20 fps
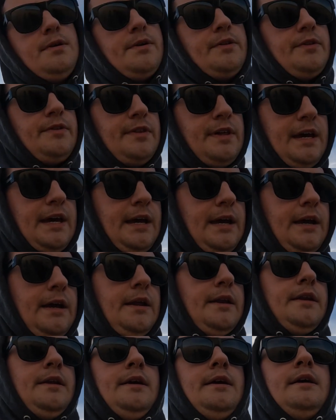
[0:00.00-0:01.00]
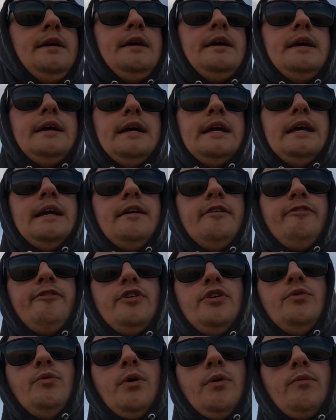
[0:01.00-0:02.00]
than if
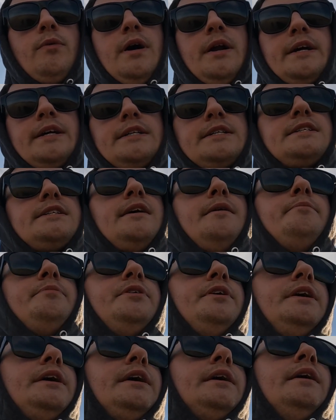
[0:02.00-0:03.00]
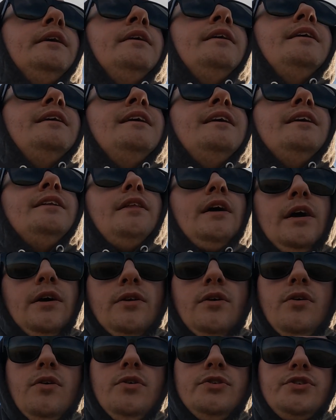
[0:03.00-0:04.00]
you were running something like an
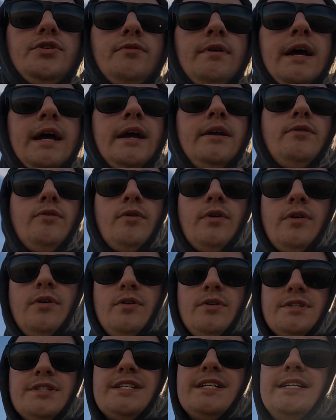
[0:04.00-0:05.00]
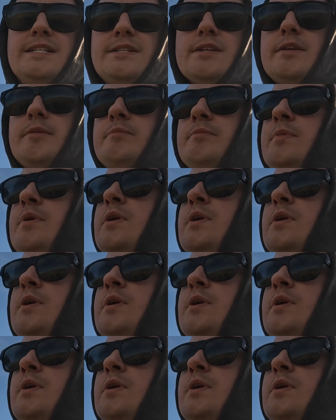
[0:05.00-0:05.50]
all-terrain or an all-season.